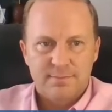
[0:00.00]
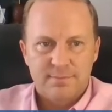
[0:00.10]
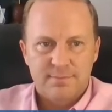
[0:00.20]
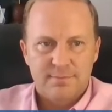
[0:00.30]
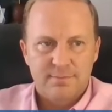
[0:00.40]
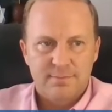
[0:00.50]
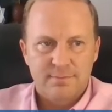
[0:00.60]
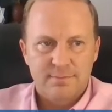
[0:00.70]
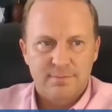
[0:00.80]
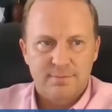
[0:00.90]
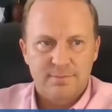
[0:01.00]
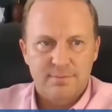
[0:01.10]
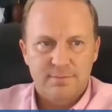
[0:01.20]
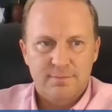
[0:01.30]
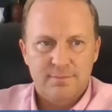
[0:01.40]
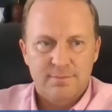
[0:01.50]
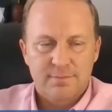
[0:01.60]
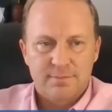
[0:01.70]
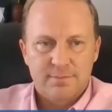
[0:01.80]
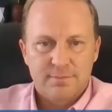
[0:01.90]

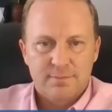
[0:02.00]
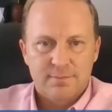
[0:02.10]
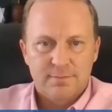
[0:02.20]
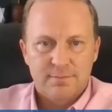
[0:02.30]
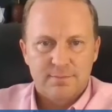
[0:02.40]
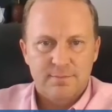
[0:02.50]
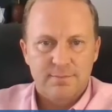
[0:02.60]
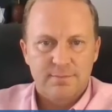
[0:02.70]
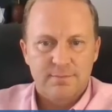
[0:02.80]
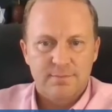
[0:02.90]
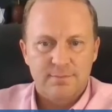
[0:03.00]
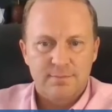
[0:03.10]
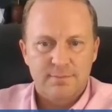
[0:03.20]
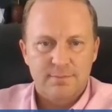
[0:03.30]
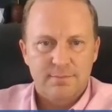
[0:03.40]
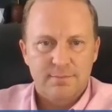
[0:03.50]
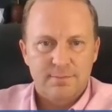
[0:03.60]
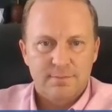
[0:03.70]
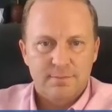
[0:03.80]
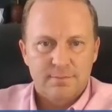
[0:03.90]

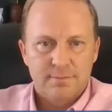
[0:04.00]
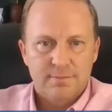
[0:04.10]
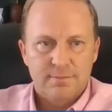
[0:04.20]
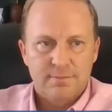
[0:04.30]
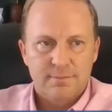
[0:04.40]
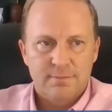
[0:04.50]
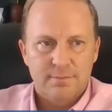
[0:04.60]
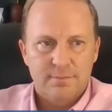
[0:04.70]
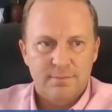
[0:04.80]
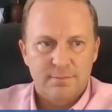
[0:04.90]
This person isn't speaking.